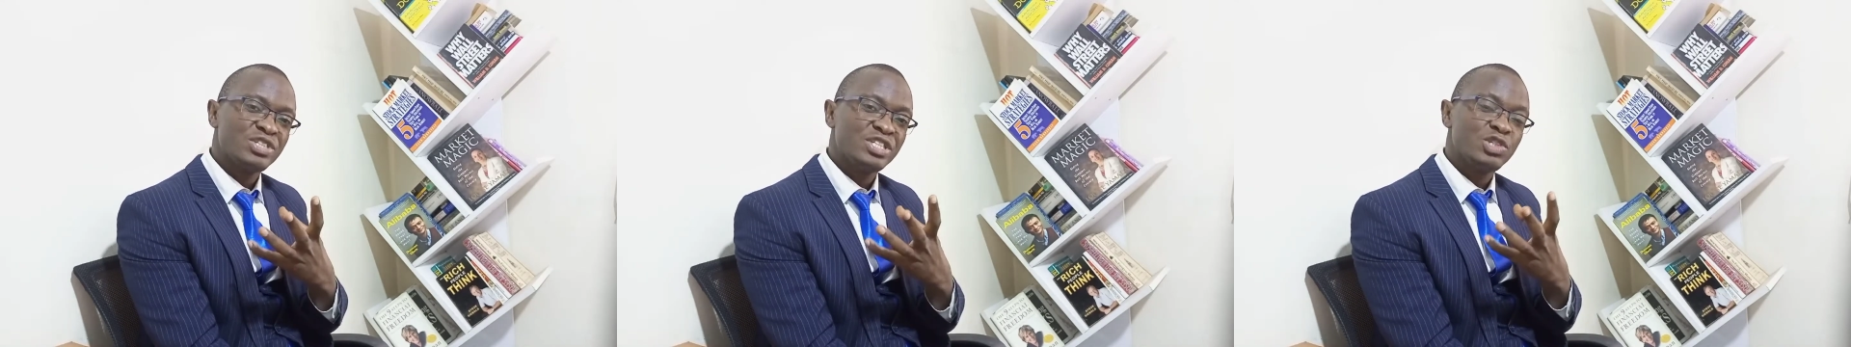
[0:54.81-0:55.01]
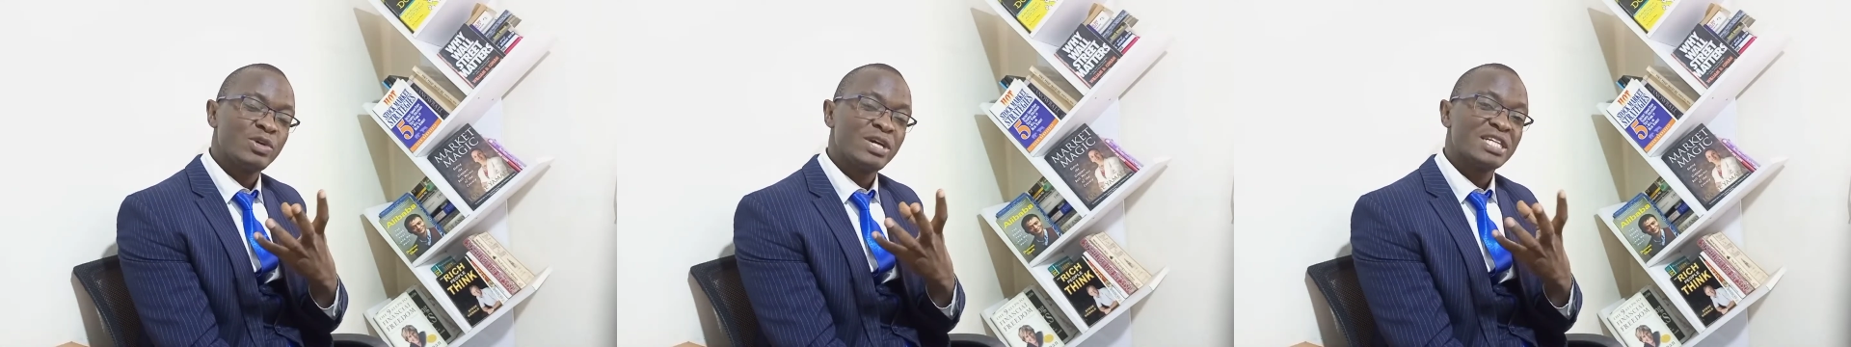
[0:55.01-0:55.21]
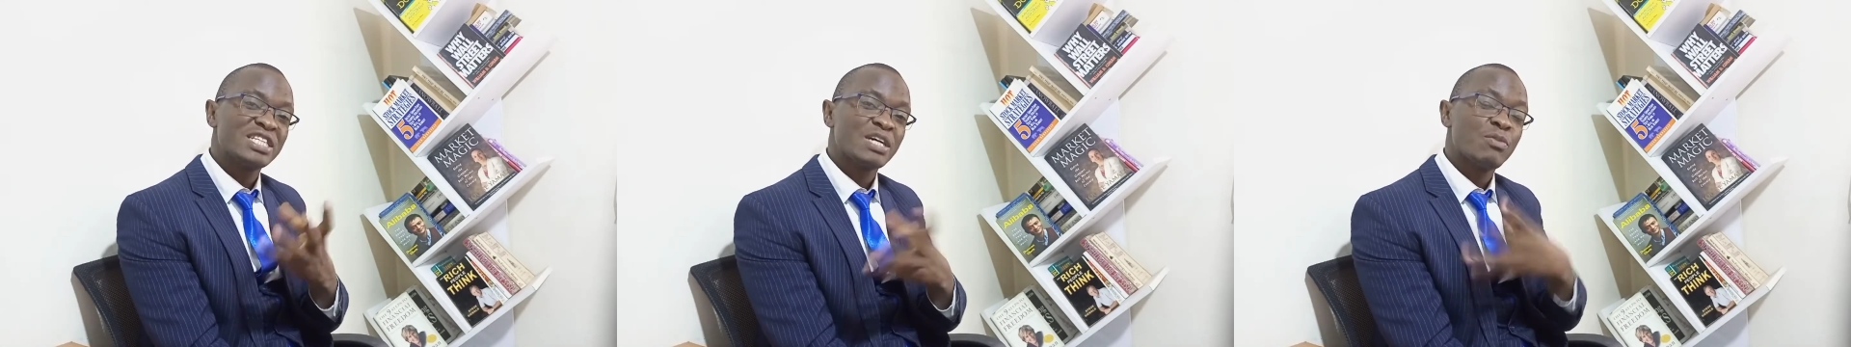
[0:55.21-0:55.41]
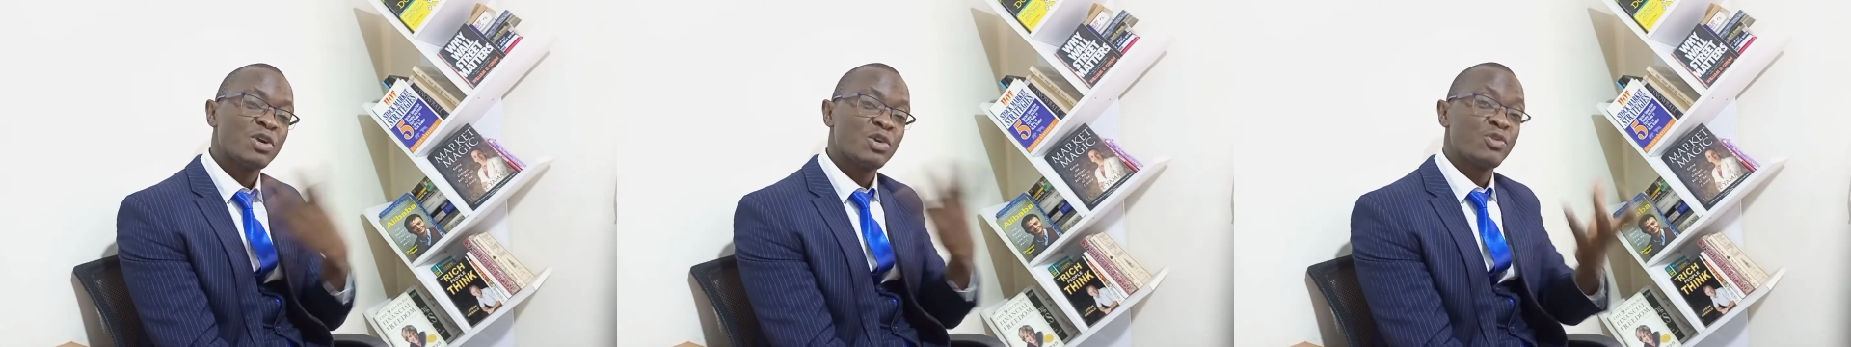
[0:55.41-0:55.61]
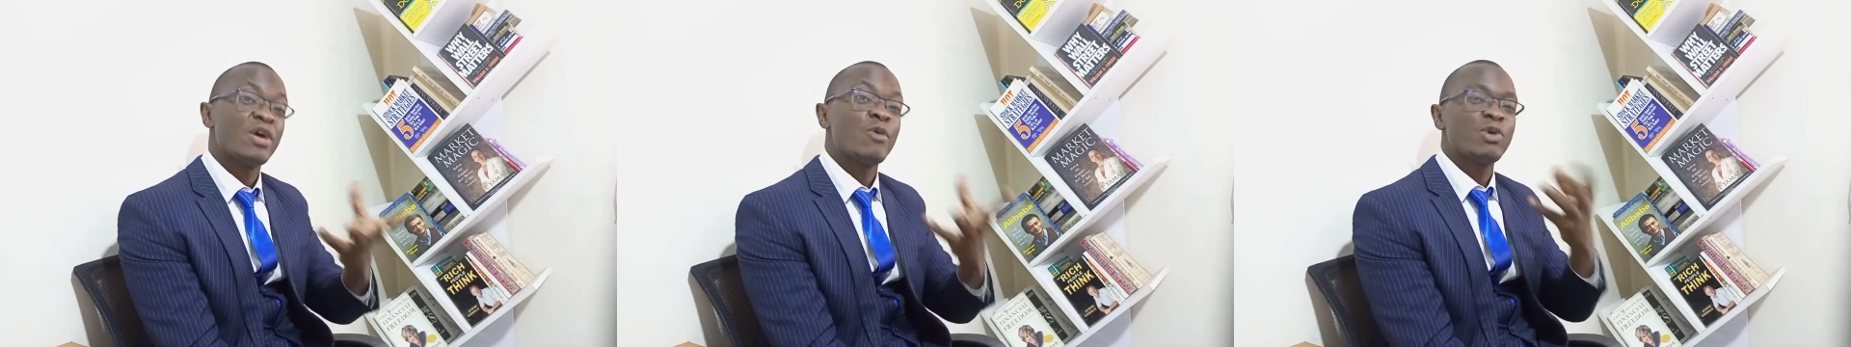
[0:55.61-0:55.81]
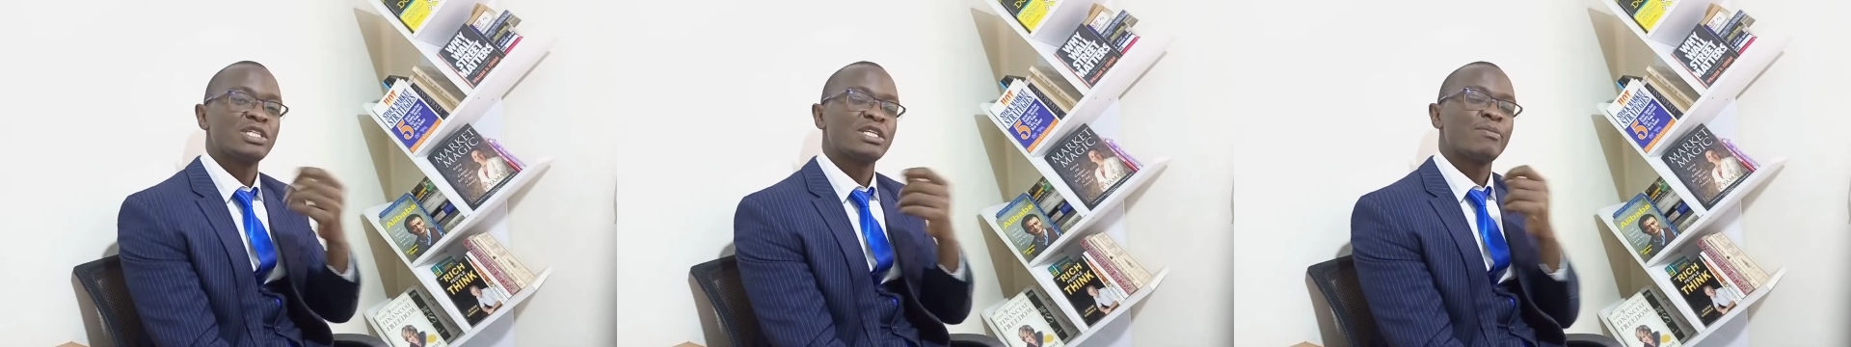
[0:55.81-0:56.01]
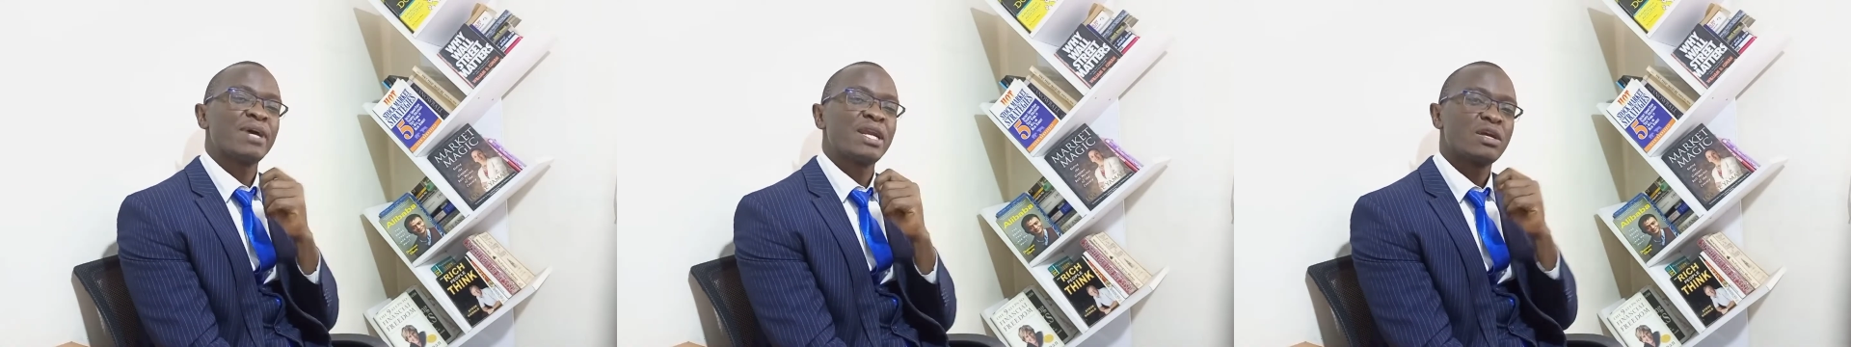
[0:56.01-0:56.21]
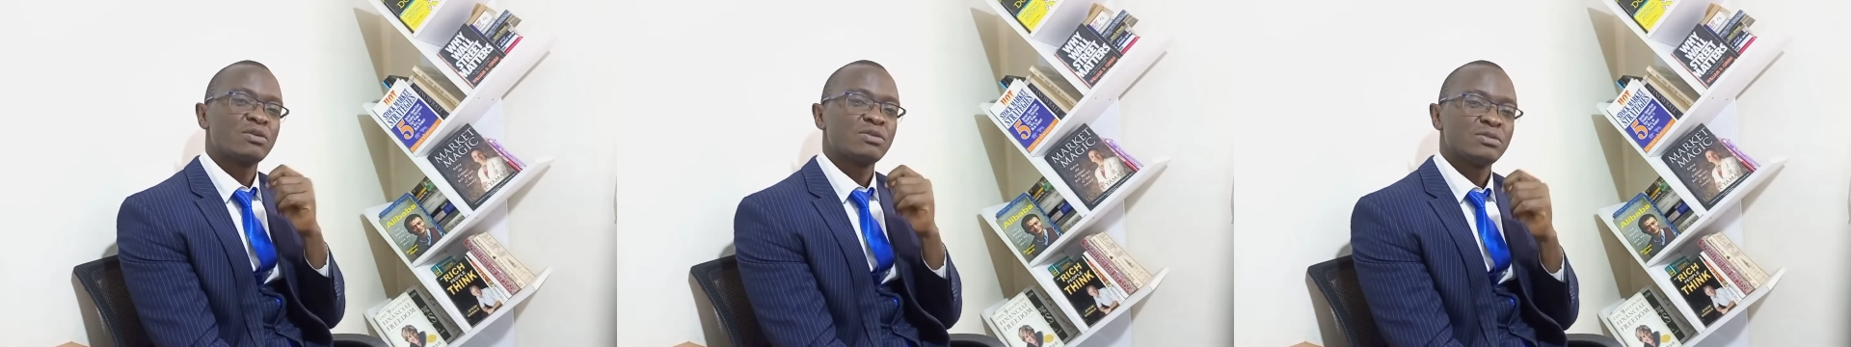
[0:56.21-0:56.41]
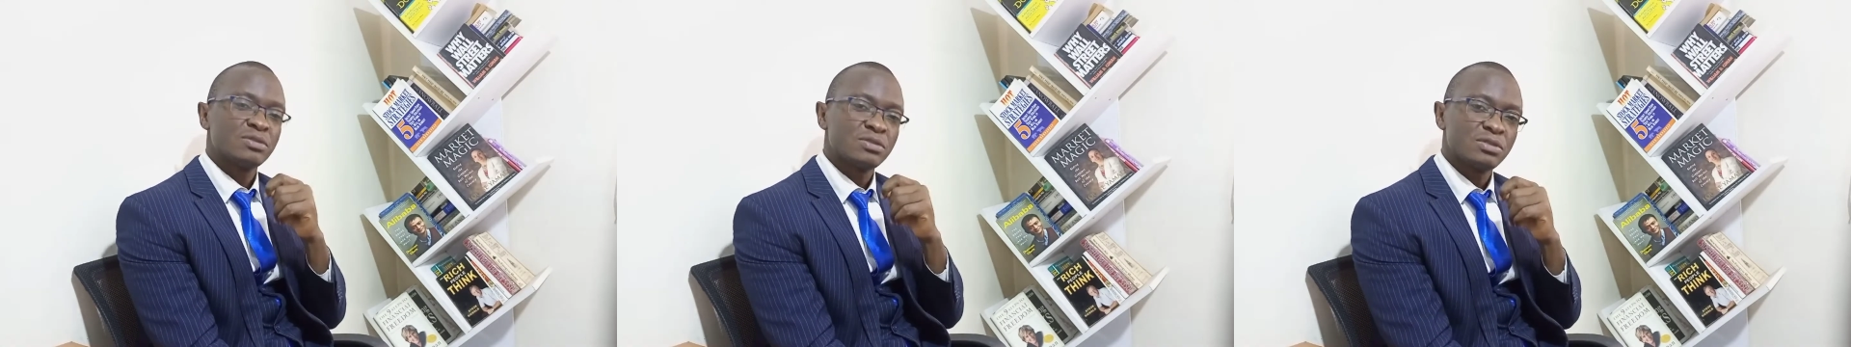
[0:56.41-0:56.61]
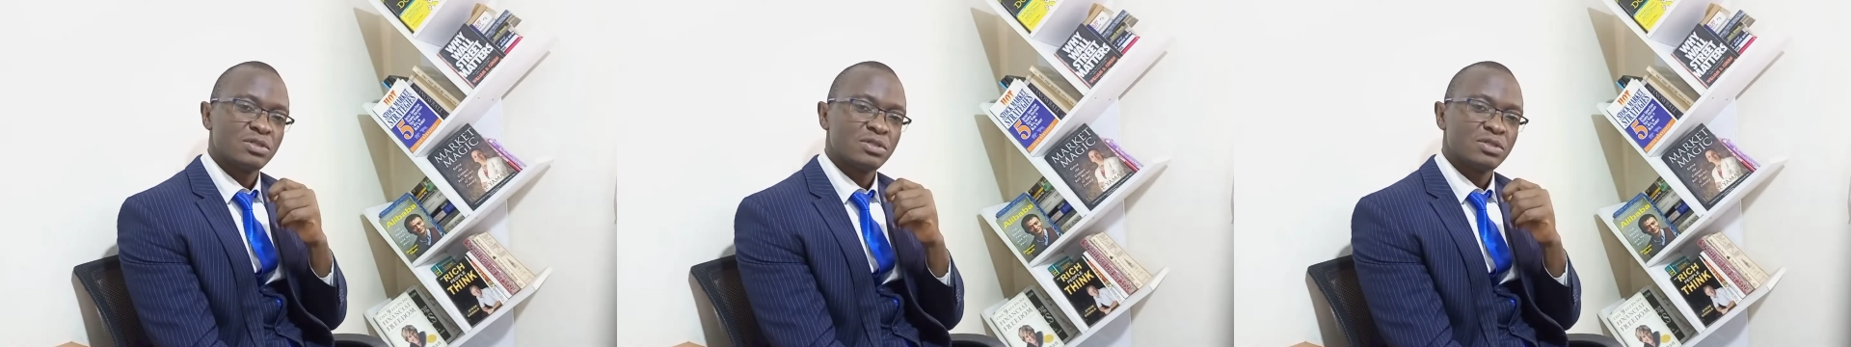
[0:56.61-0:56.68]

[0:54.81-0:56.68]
need to get someone with a watermelon